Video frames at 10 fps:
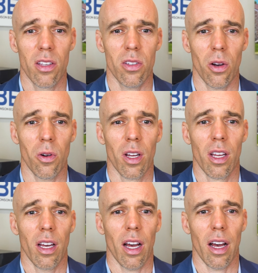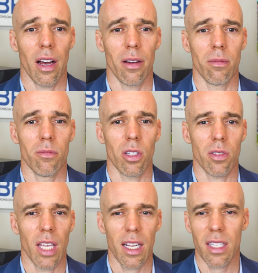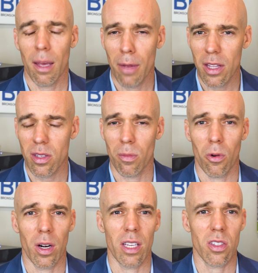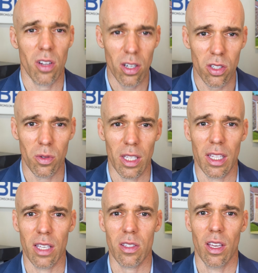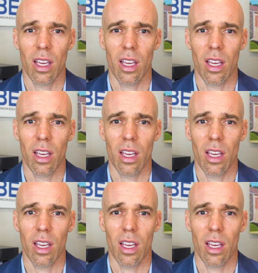So, uh, you know, take ten minutes in the morning, start doing this.